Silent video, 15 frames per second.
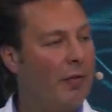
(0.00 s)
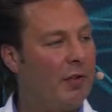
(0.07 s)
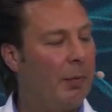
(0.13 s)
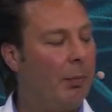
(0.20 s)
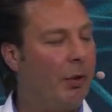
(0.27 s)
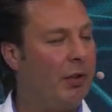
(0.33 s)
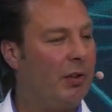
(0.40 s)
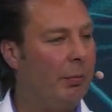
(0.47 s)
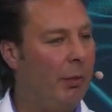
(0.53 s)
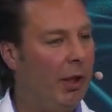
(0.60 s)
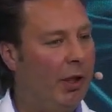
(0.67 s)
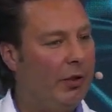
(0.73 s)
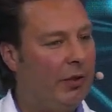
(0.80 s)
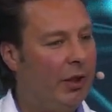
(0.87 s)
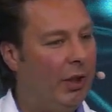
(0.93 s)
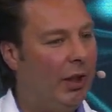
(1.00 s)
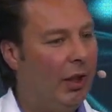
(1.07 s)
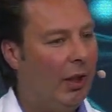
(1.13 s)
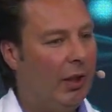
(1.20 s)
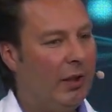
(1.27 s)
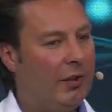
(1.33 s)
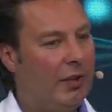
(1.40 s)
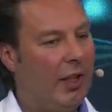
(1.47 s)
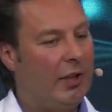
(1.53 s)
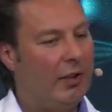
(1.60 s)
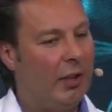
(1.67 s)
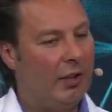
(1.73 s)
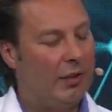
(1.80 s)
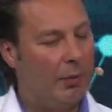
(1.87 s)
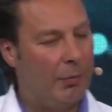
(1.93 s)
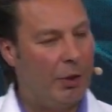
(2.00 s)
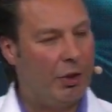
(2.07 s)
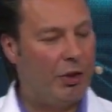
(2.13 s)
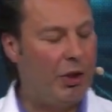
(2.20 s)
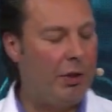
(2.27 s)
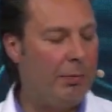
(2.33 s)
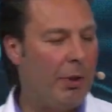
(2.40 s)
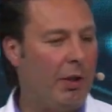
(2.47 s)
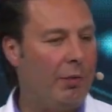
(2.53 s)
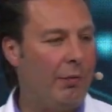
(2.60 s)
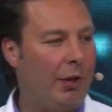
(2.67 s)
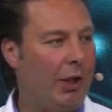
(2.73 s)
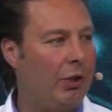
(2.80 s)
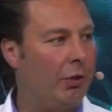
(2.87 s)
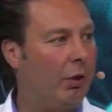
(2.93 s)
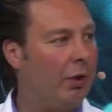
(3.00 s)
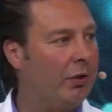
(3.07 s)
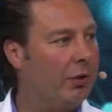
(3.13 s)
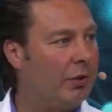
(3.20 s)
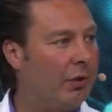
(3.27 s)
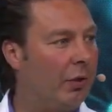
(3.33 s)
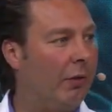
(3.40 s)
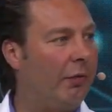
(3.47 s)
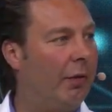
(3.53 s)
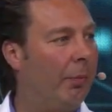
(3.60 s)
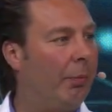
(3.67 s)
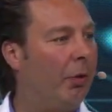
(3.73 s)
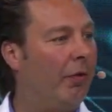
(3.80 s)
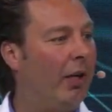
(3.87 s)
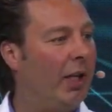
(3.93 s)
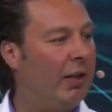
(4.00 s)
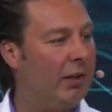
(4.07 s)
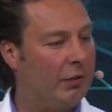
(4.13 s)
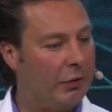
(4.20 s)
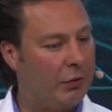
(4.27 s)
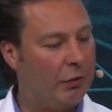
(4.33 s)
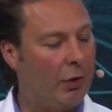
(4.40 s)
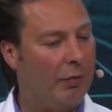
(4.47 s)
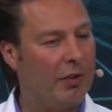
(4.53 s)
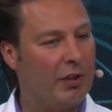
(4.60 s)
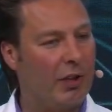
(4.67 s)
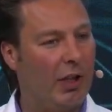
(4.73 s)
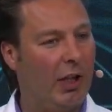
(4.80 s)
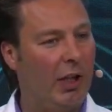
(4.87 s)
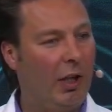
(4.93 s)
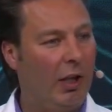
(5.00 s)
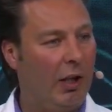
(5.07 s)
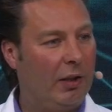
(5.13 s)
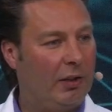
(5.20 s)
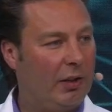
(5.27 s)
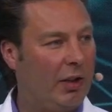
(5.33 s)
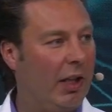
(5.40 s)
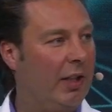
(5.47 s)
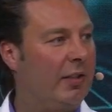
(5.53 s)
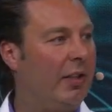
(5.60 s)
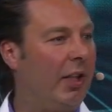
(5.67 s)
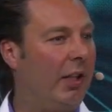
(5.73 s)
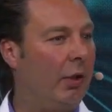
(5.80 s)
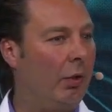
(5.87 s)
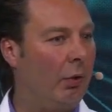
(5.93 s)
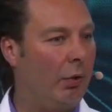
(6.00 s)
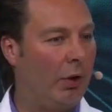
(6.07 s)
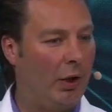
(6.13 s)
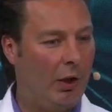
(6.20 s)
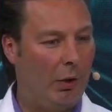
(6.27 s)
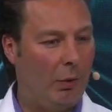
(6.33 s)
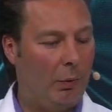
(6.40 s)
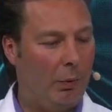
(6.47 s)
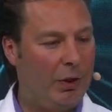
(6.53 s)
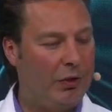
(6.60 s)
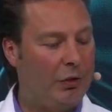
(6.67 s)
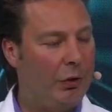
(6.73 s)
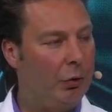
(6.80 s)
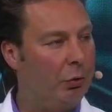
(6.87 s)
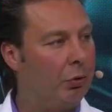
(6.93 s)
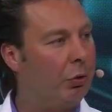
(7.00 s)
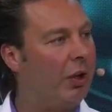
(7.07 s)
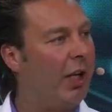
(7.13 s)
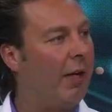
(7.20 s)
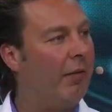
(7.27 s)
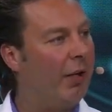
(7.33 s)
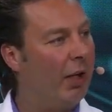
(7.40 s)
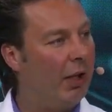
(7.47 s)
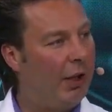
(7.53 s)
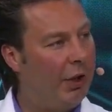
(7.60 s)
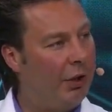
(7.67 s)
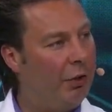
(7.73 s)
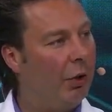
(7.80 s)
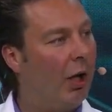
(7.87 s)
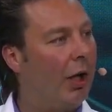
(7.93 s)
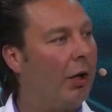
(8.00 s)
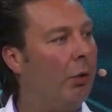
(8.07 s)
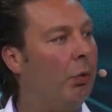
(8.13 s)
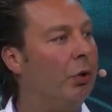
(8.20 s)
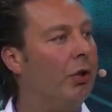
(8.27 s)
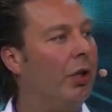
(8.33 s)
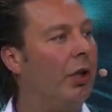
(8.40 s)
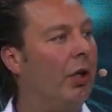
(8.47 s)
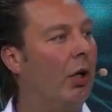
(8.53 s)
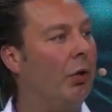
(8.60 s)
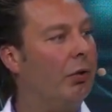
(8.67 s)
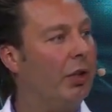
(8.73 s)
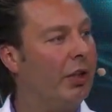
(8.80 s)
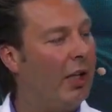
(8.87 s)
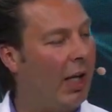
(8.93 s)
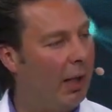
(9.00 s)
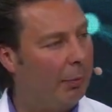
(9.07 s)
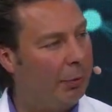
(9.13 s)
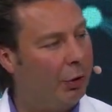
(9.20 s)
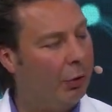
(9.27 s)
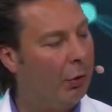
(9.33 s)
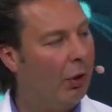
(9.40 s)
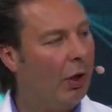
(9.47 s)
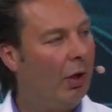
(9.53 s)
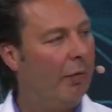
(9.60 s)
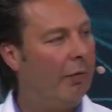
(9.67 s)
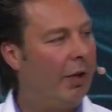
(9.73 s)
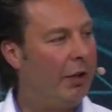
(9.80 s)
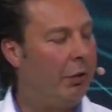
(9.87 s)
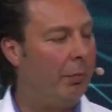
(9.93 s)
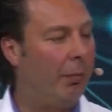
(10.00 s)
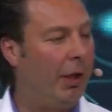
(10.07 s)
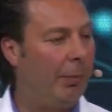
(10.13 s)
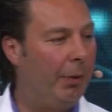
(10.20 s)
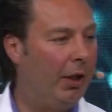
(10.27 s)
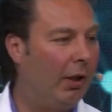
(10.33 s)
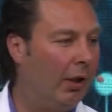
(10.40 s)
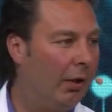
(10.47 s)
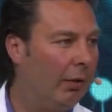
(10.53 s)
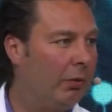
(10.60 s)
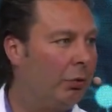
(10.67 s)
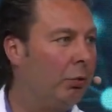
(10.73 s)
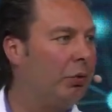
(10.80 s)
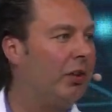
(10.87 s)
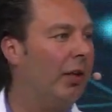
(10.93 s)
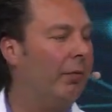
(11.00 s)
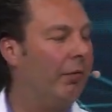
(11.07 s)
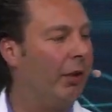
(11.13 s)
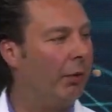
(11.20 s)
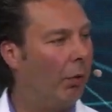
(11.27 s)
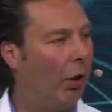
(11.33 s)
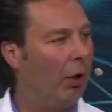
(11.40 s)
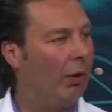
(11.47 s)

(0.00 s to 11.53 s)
the possibility that the machine manufacturer or the software provider, the service guy can take a look with you together in your agrirouter account and help you when you maybe do something wrong.